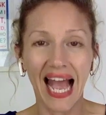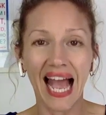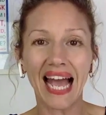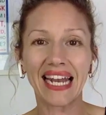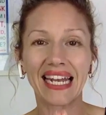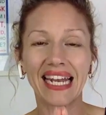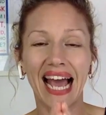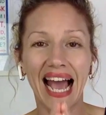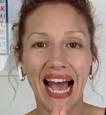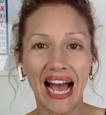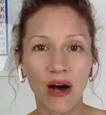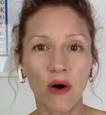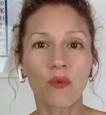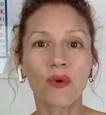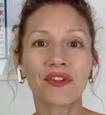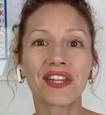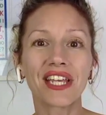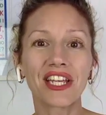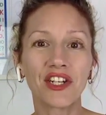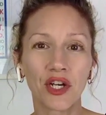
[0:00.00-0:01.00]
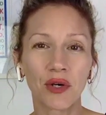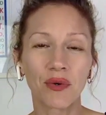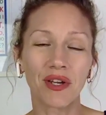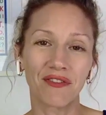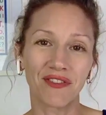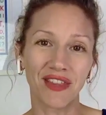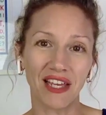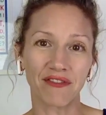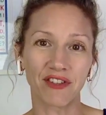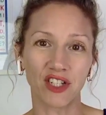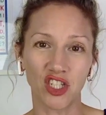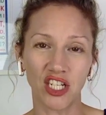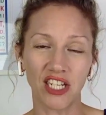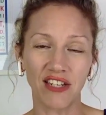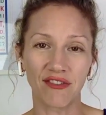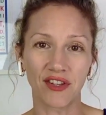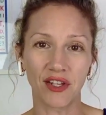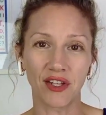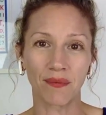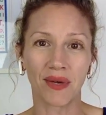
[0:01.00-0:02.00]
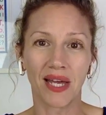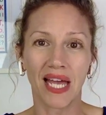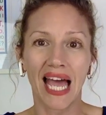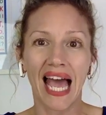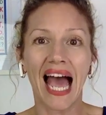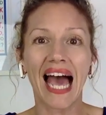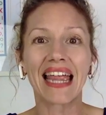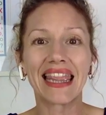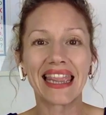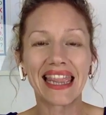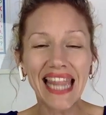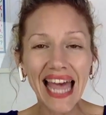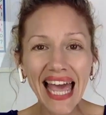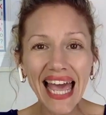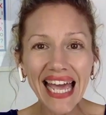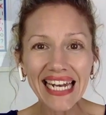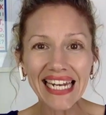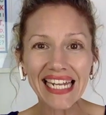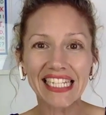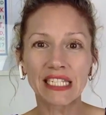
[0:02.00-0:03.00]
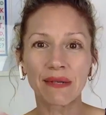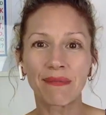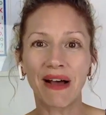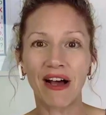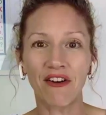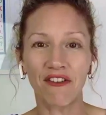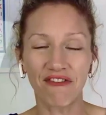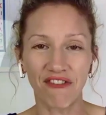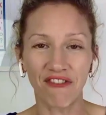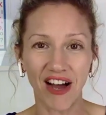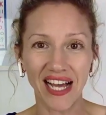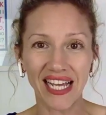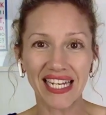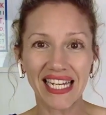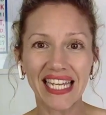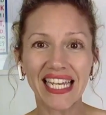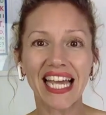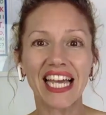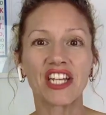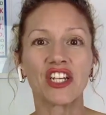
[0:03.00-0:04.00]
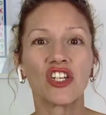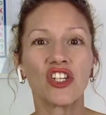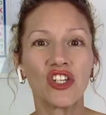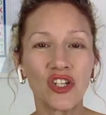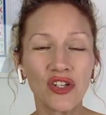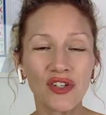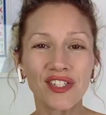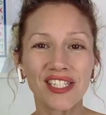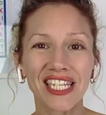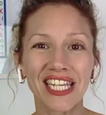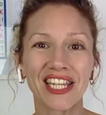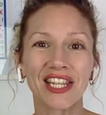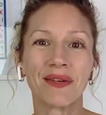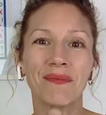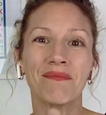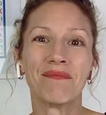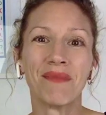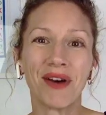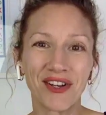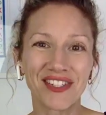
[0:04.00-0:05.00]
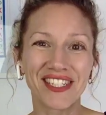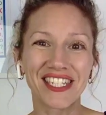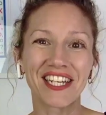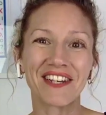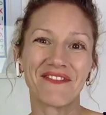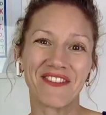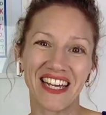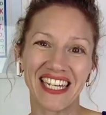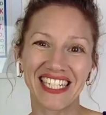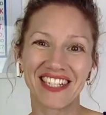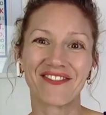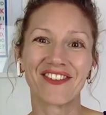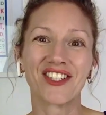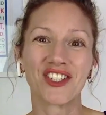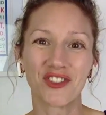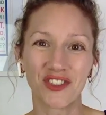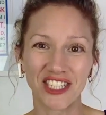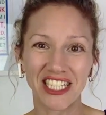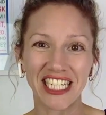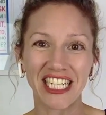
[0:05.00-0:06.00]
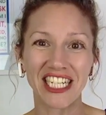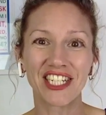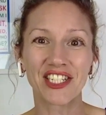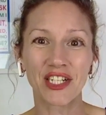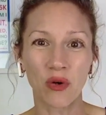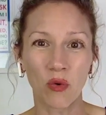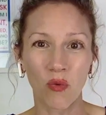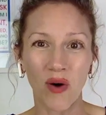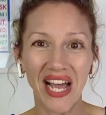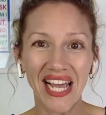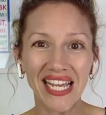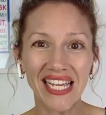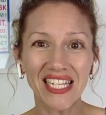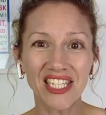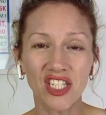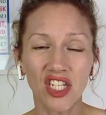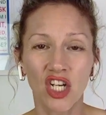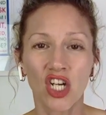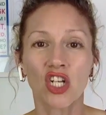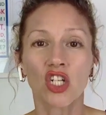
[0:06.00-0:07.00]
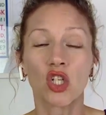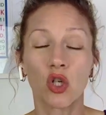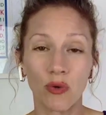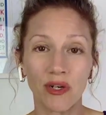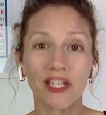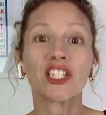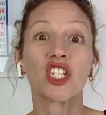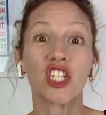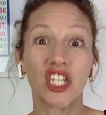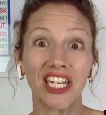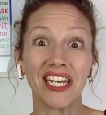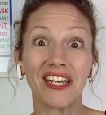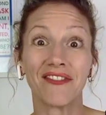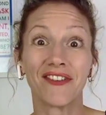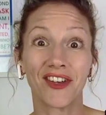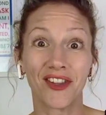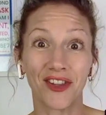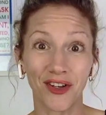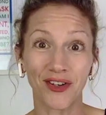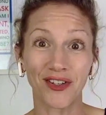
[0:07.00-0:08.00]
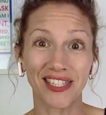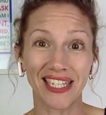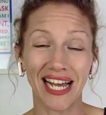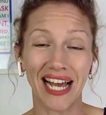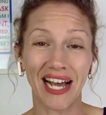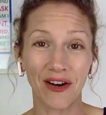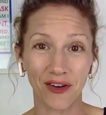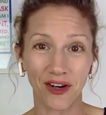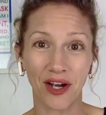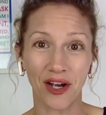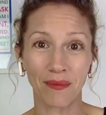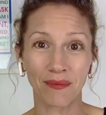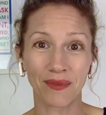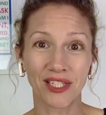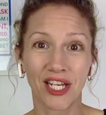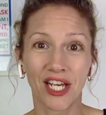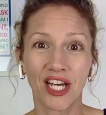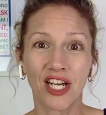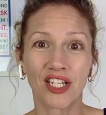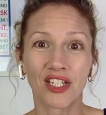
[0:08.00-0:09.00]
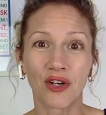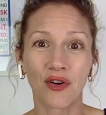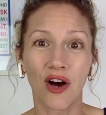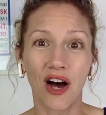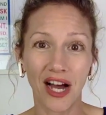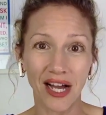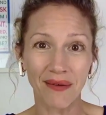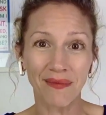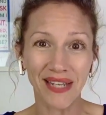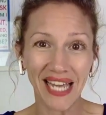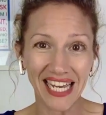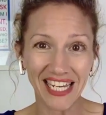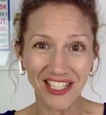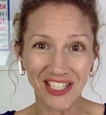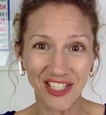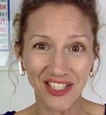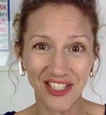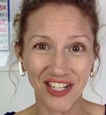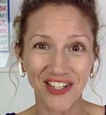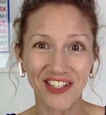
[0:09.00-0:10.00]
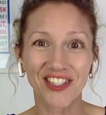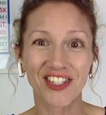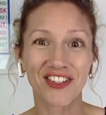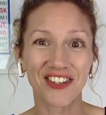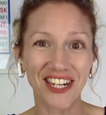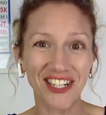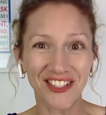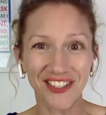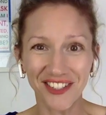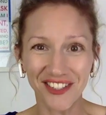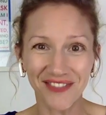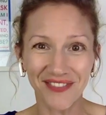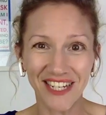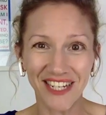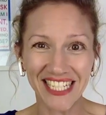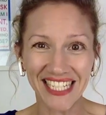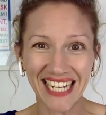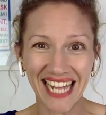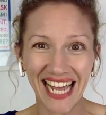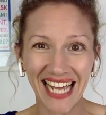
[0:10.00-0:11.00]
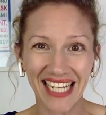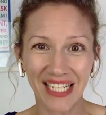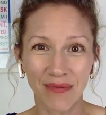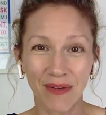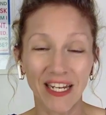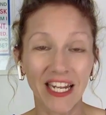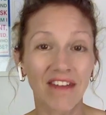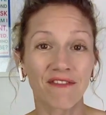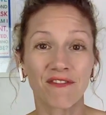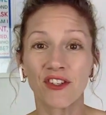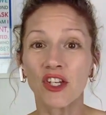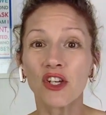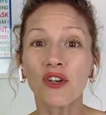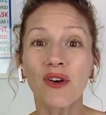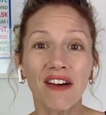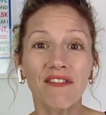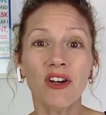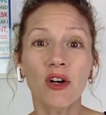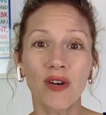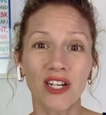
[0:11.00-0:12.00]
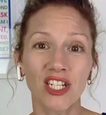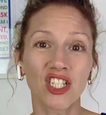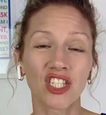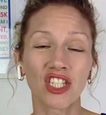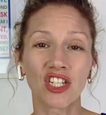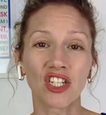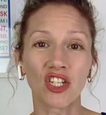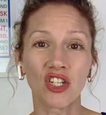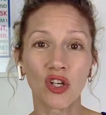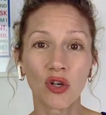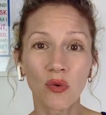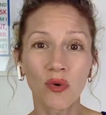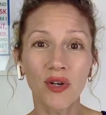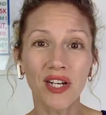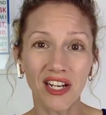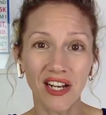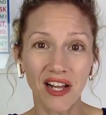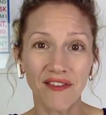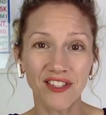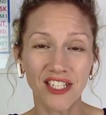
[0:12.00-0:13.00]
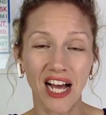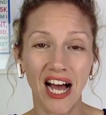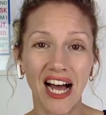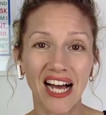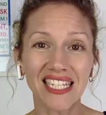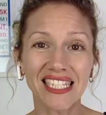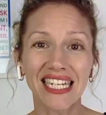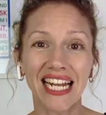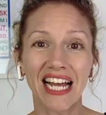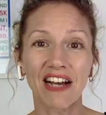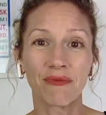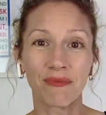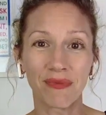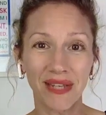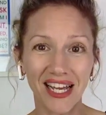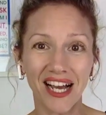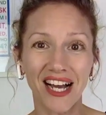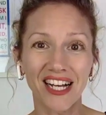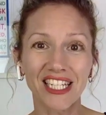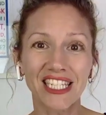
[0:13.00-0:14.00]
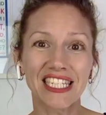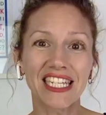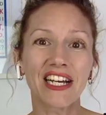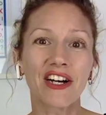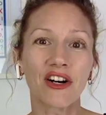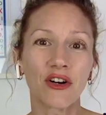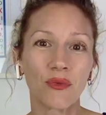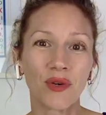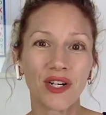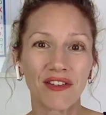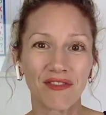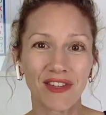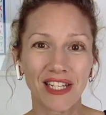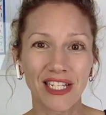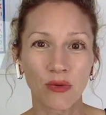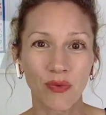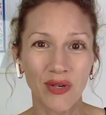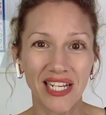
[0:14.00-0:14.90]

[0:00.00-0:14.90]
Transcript: And how will they know if they've achieved them? And then it's about finding and using the most effective and strategic ways to achieve those outcomes. So I'm Katie Jones, Great Transformation Expert. If you have a question that you would love to ask and have me answer on one of these